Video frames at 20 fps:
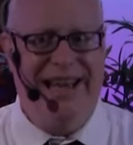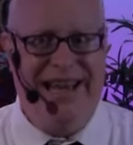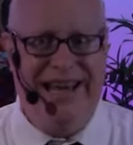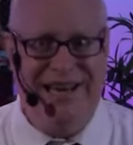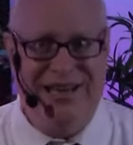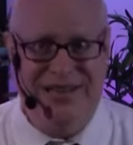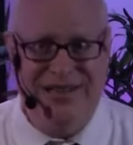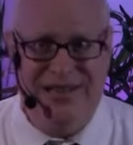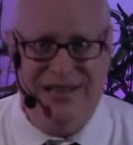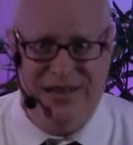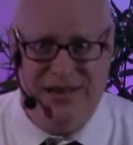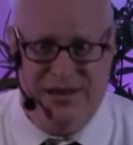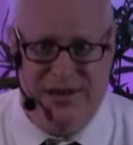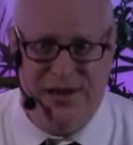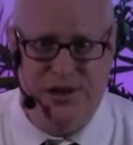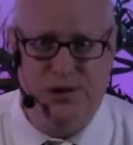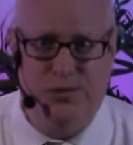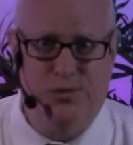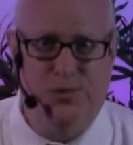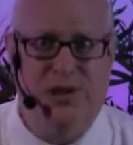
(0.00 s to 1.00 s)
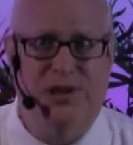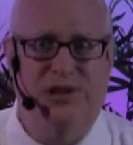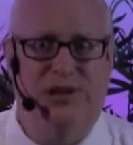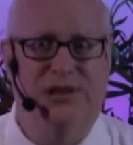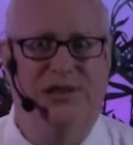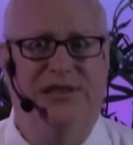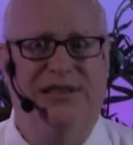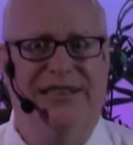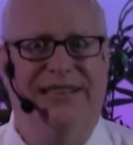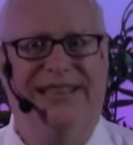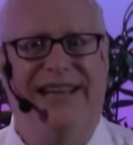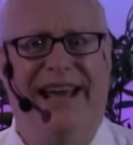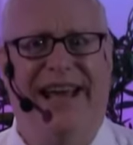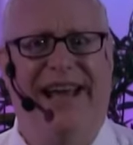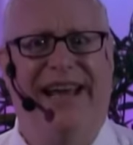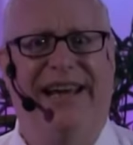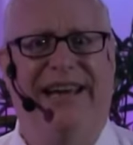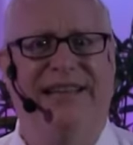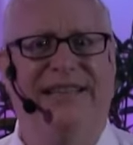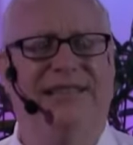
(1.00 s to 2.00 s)
in this world
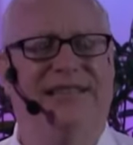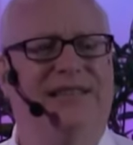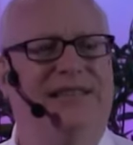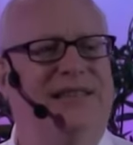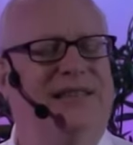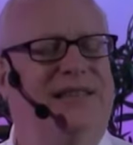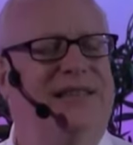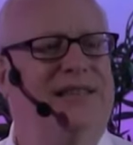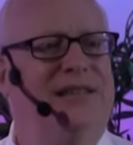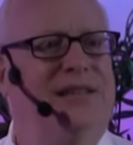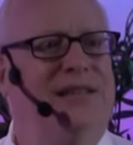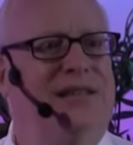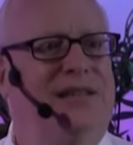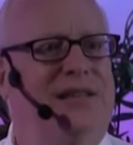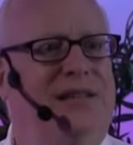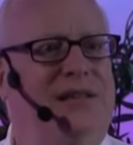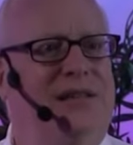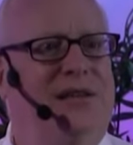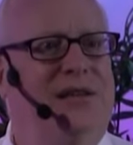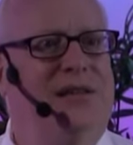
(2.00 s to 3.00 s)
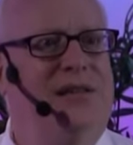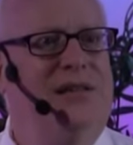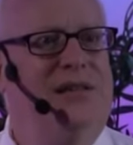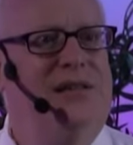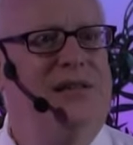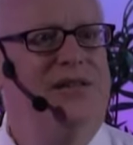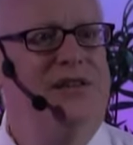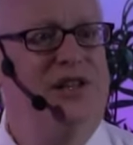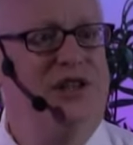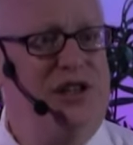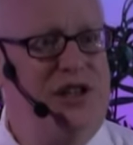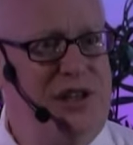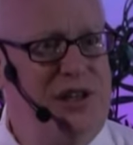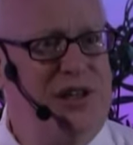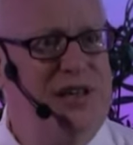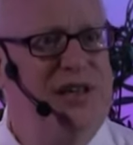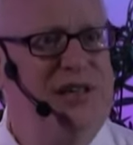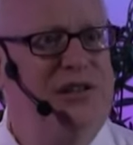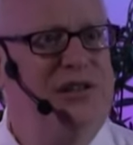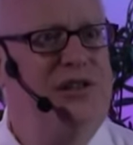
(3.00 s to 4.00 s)
today, the
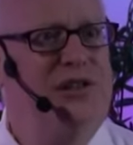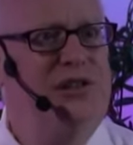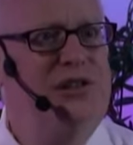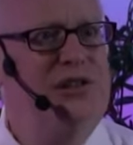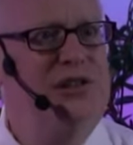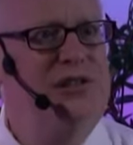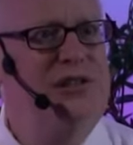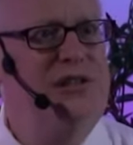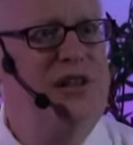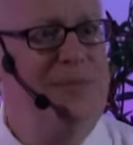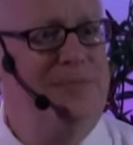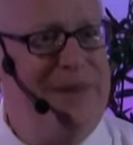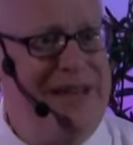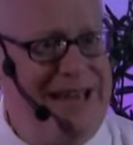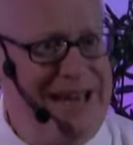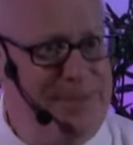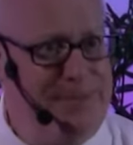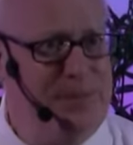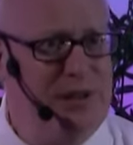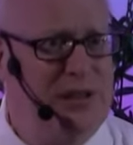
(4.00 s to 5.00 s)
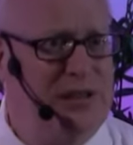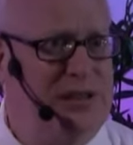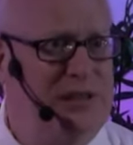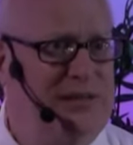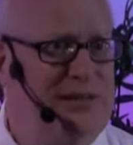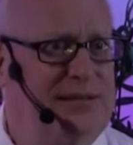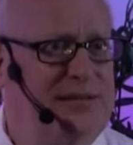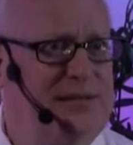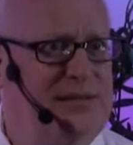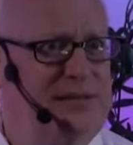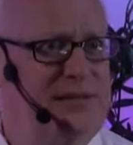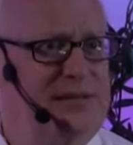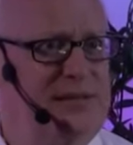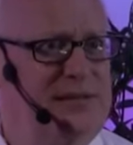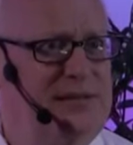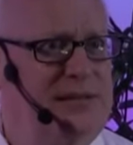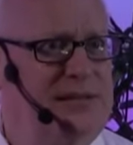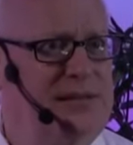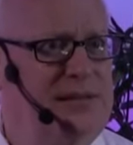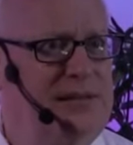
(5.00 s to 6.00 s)
church, the people,
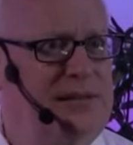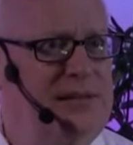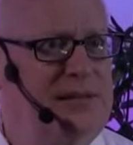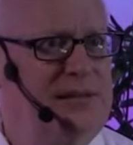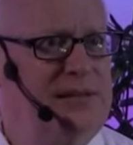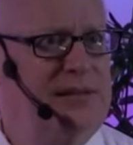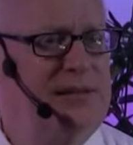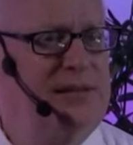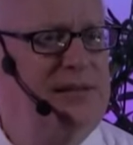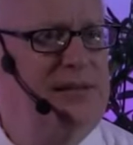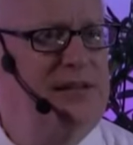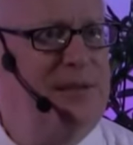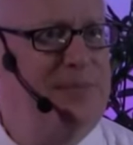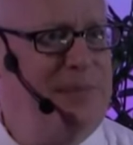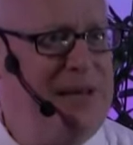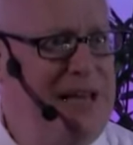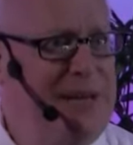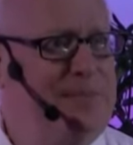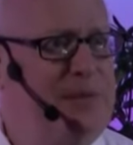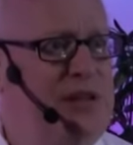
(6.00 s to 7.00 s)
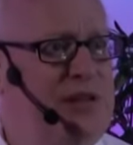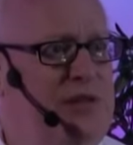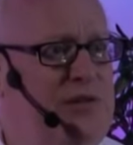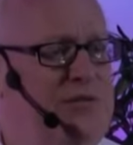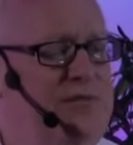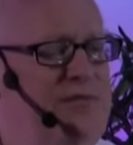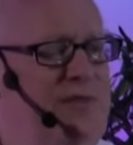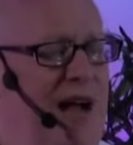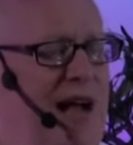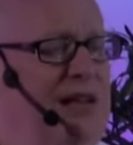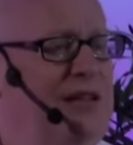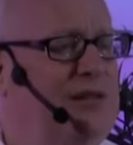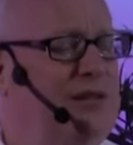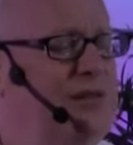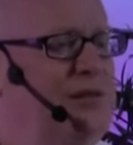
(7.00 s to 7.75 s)
the people who follow